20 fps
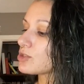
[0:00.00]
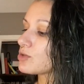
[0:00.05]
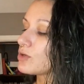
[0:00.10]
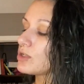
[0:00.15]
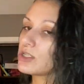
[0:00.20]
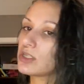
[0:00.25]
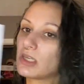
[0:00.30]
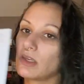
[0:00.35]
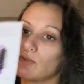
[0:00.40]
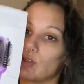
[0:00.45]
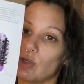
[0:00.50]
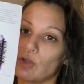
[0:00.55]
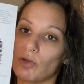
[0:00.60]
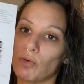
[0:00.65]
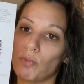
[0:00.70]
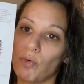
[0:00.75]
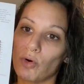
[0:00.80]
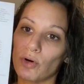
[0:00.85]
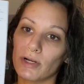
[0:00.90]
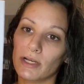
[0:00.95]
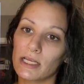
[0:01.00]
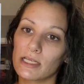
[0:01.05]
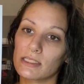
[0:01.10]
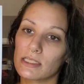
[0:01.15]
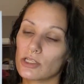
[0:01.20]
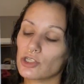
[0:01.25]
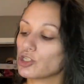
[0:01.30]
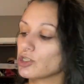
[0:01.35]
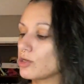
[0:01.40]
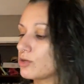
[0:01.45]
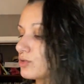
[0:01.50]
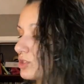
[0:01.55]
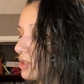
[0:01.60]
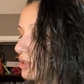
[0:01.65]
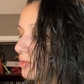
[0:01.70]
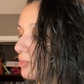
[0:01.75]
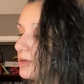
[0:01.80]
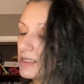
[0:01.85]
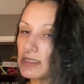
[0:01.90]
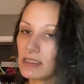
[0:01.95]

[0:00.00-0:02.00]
So it gives you the warnings. It shows you the